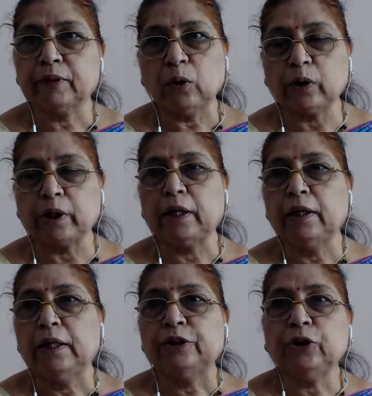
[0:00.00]
Okay.
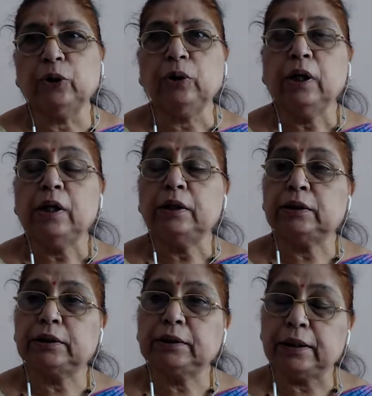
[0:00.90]
So,
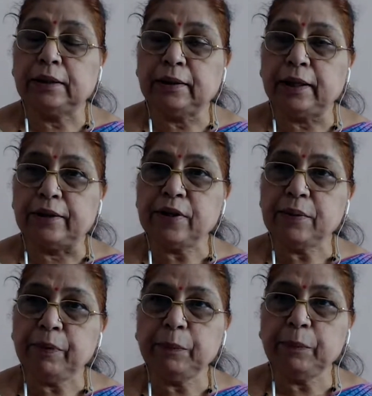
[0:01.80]

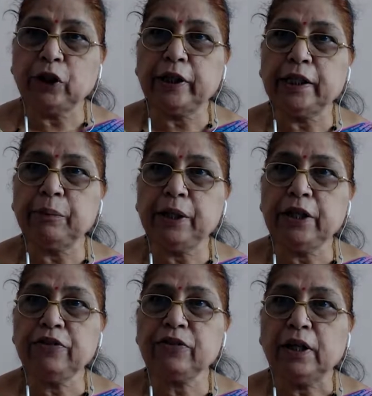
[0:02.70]
simple majority
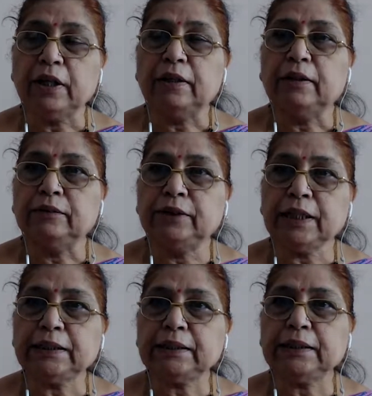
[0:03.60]
means
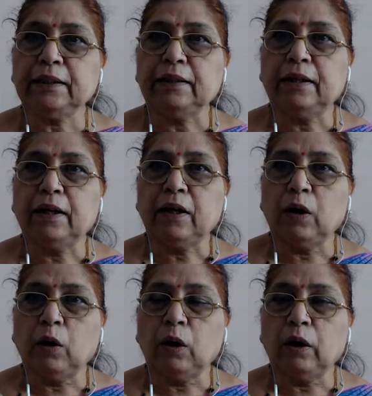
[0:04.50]
just
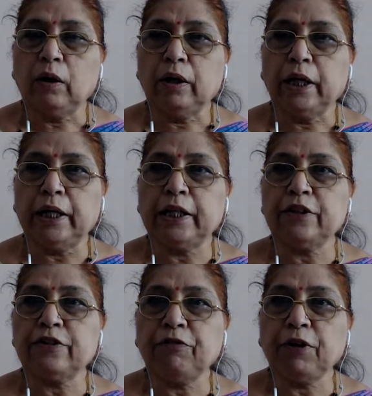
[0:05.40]
it
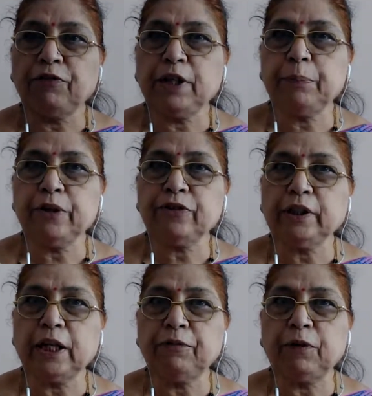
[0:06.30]
is a
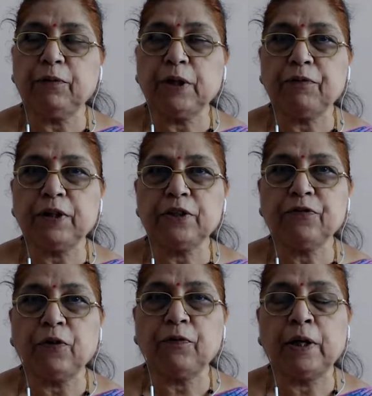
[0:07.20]
50%, and if it is
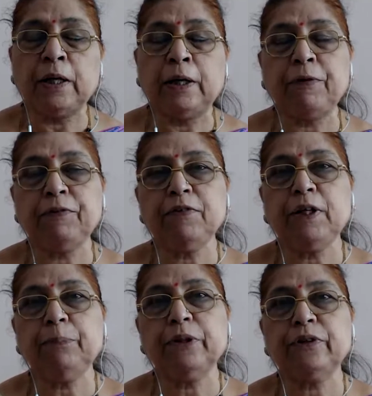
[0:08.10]

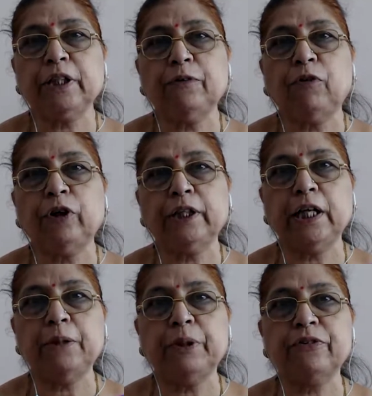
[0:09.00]
51% and
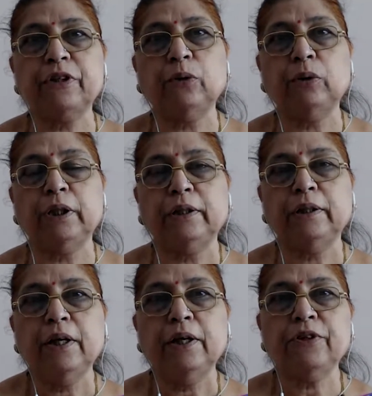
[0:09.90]
49% only.
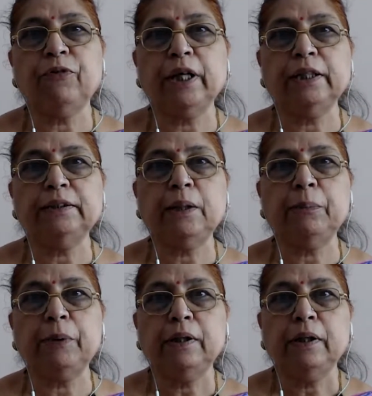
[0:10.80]
See, for
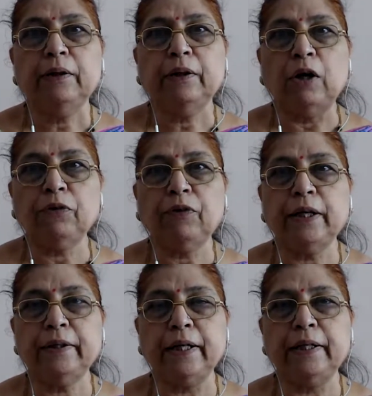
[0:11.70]
example, out of
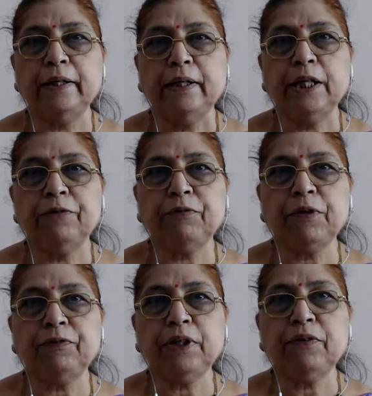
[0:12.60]
100, if a
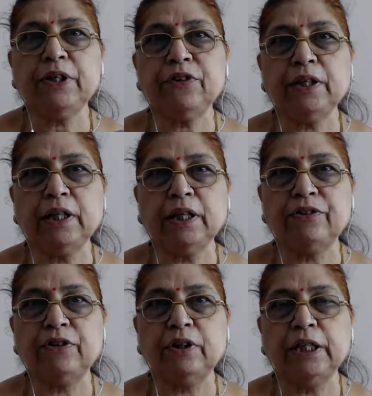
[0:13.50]
51 say yes,
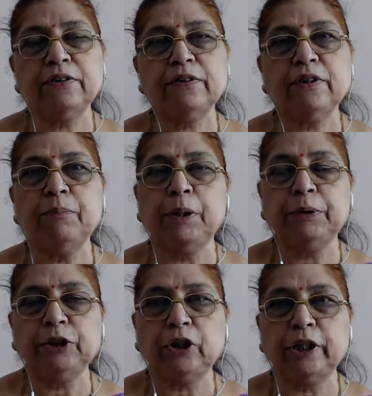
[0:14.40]
it is a simple
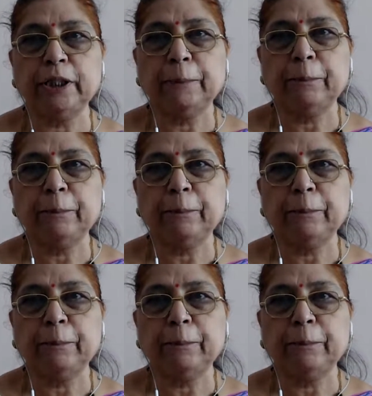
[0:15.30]
majority.